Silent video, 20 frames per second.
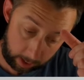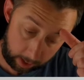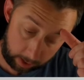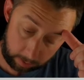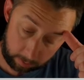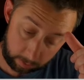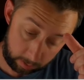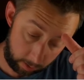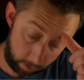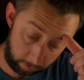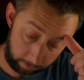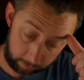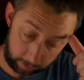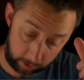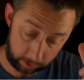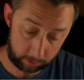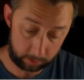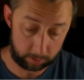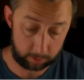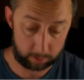I don't know if
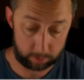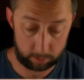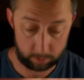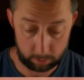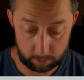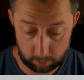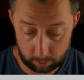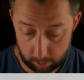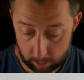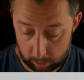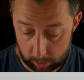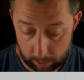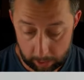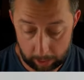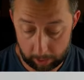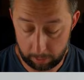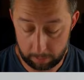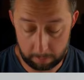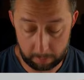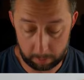that's,
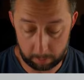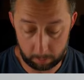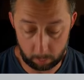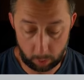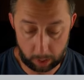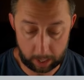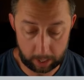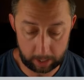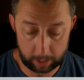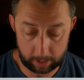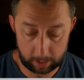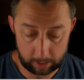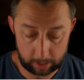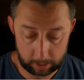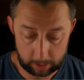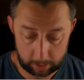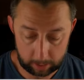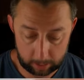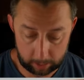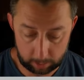I don't remember why
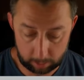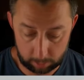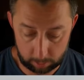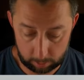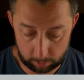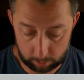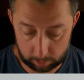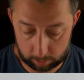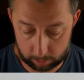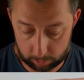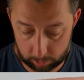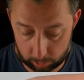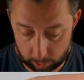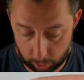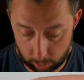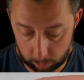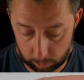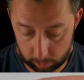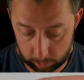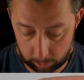I
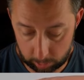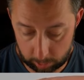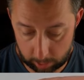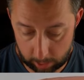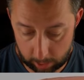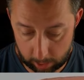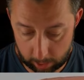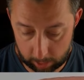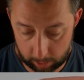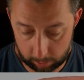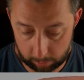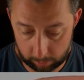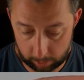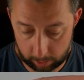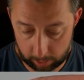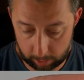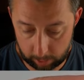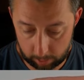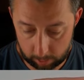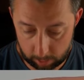chose the 9
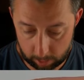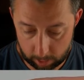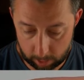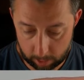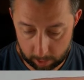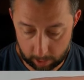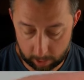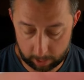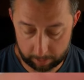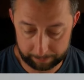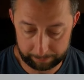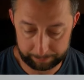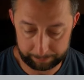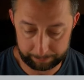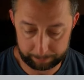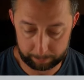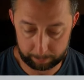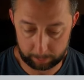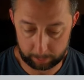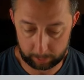grade,
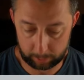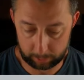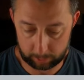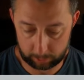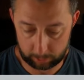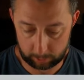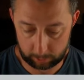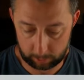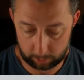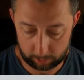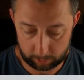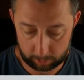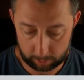but